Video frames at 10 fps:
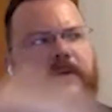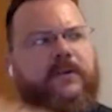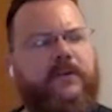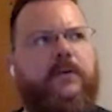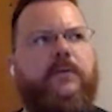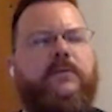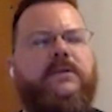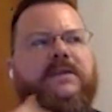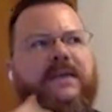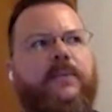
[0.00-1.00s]
function calls
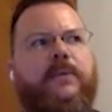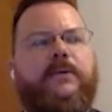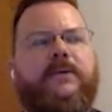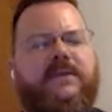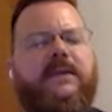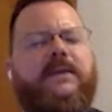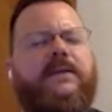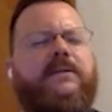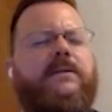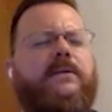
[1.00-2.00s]
deep, to see
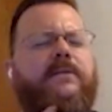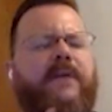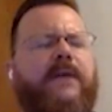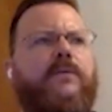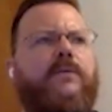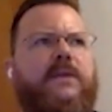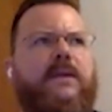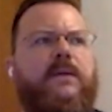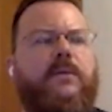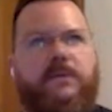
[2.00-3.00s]
that the value of
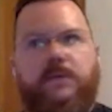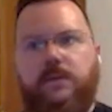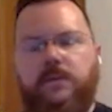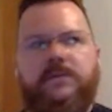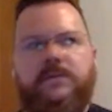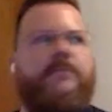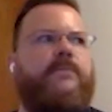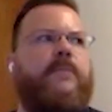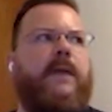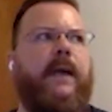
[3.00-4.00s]
T wasn't used
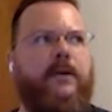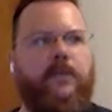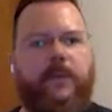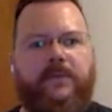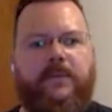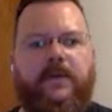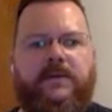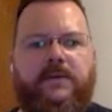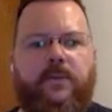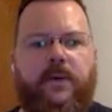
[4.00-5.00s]
and it could be
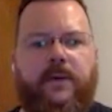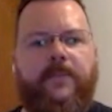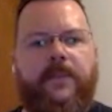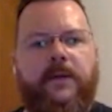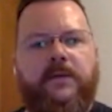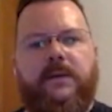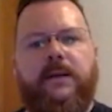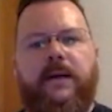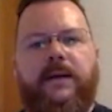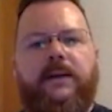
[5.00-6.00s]
optimized away. So
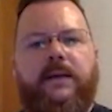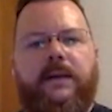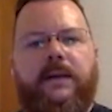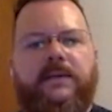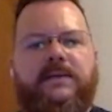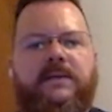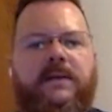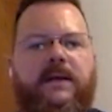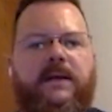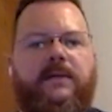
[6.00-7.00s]
inlining is
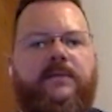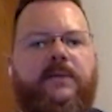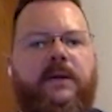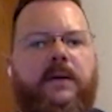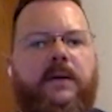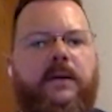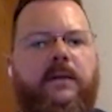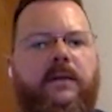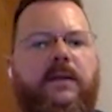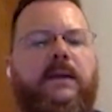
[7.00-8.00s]
kind of
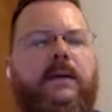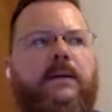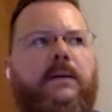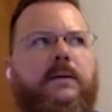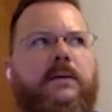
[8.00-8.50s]
the